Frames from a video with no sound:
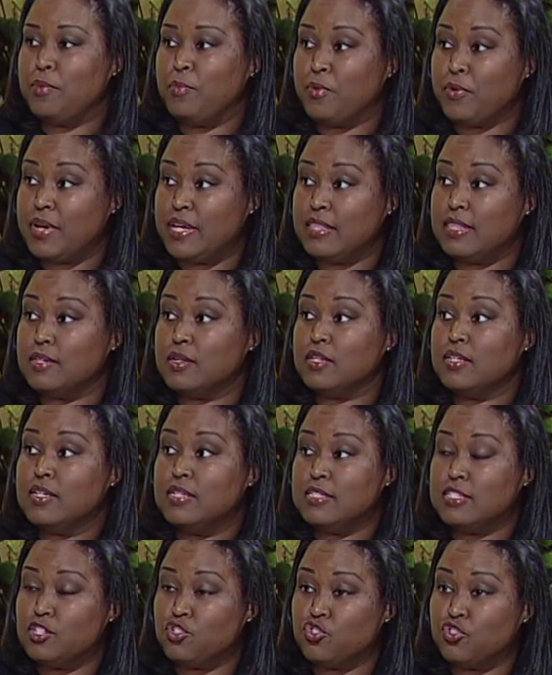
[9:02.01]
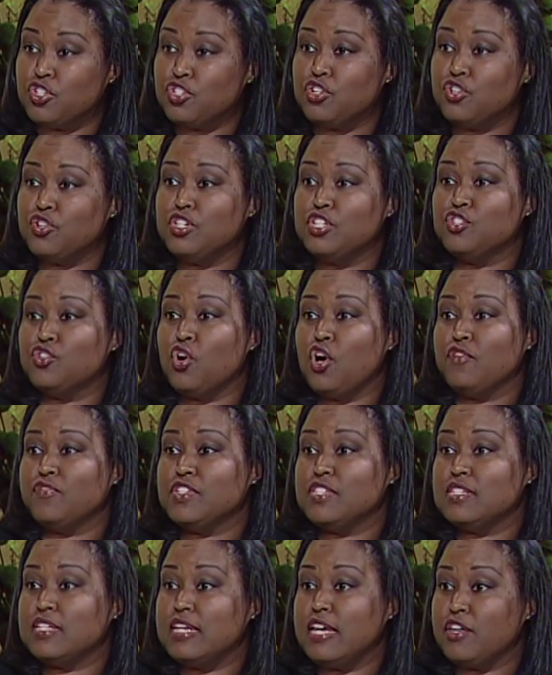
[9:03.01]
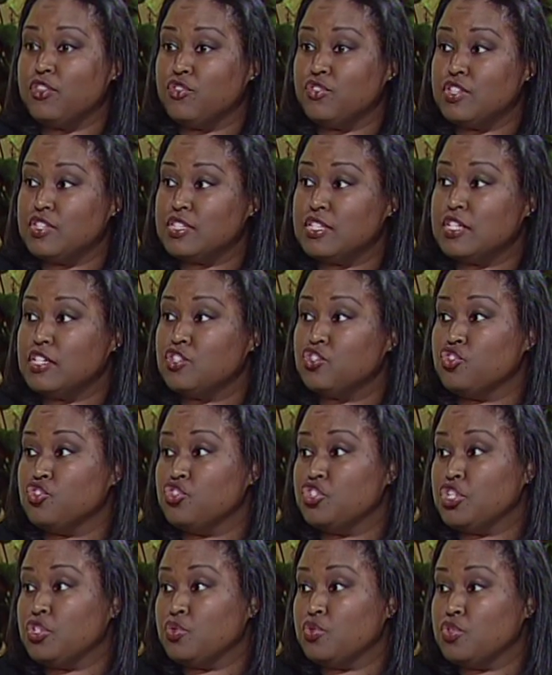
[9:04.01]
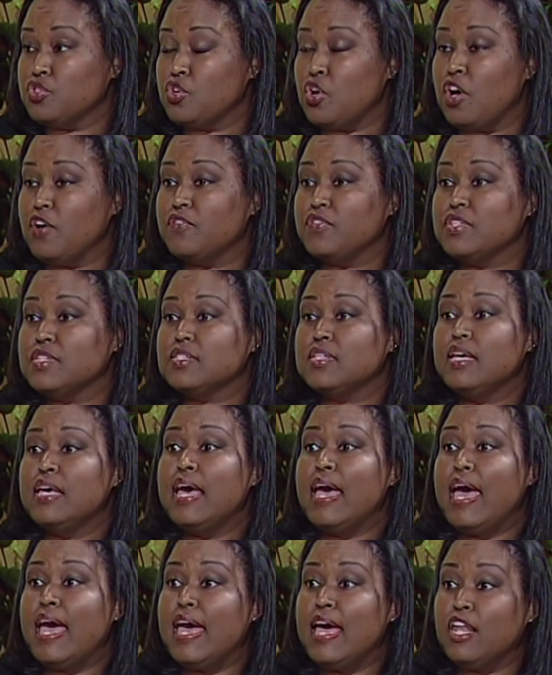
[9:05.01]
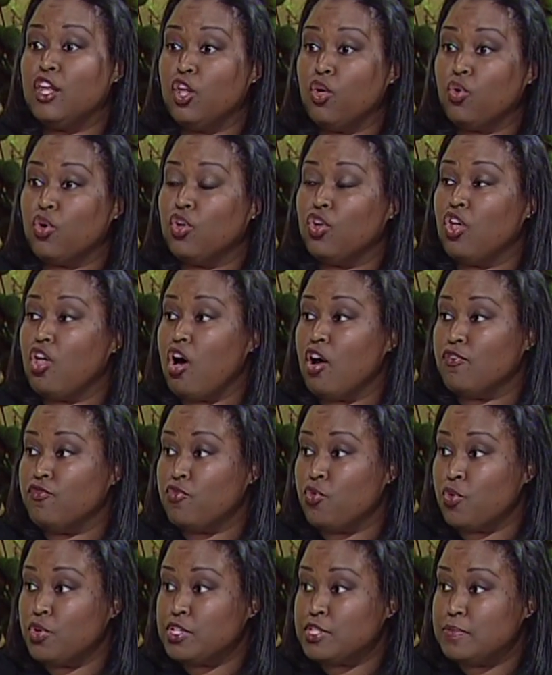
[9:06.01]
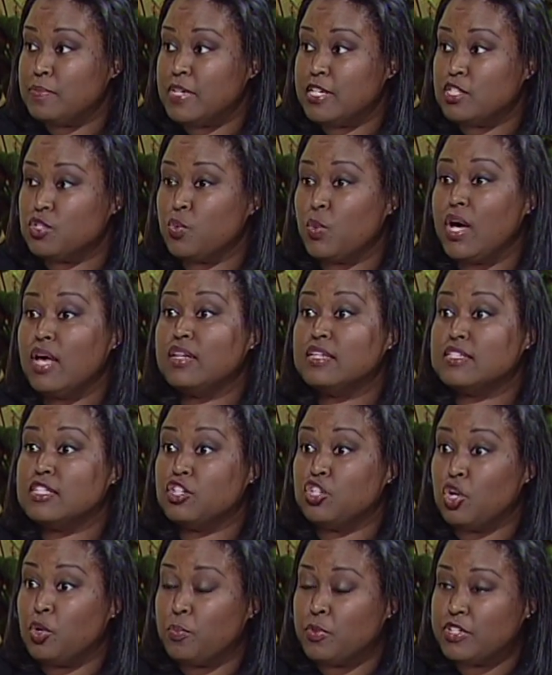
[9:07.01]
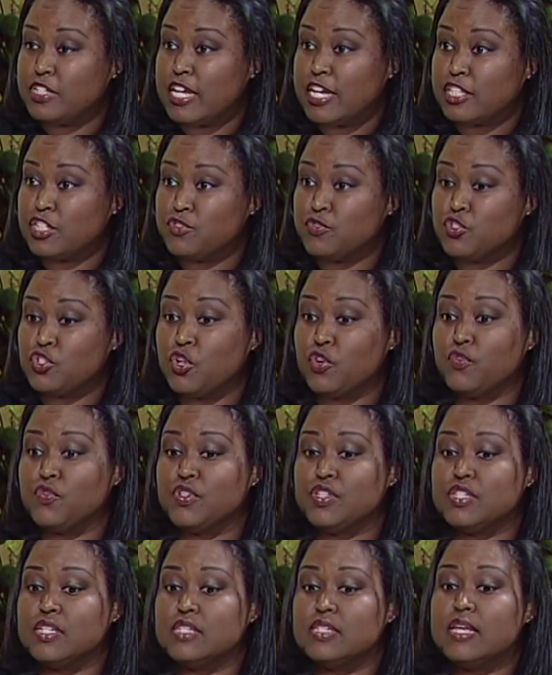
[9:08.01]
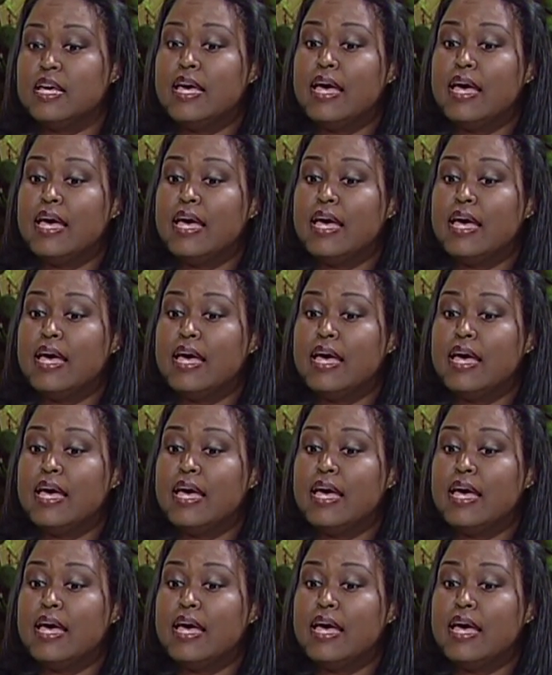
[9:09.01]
bring the district attorney's office together, the solicitor general's office, and local law enforcement, as well as Adult Protective Services,